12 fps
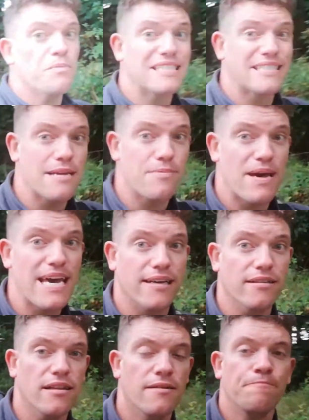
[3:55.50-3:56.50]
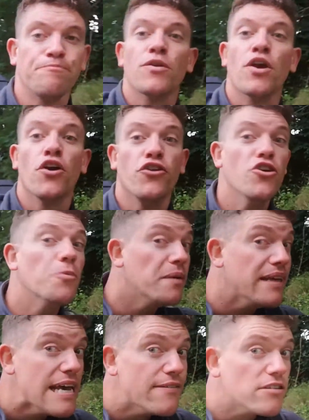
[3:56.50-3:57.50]
the steep hill, you'll
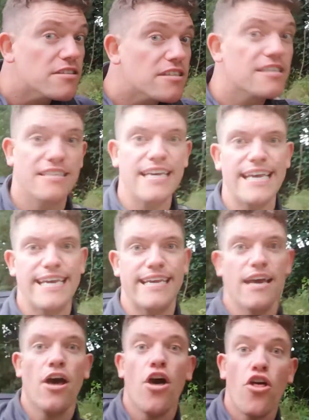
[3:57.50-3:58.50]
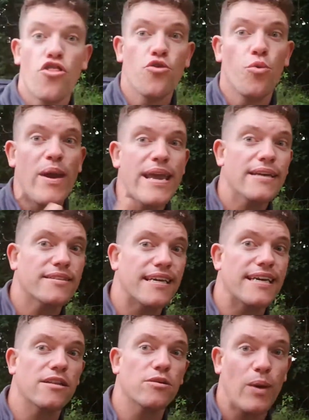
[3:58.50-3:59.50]
be able to see the
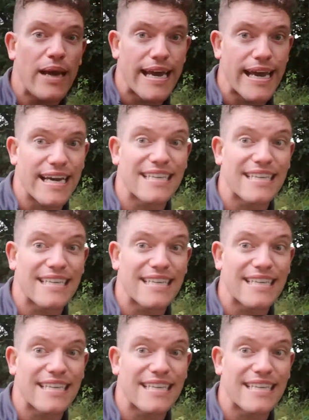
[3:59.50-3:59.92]
Weardale Way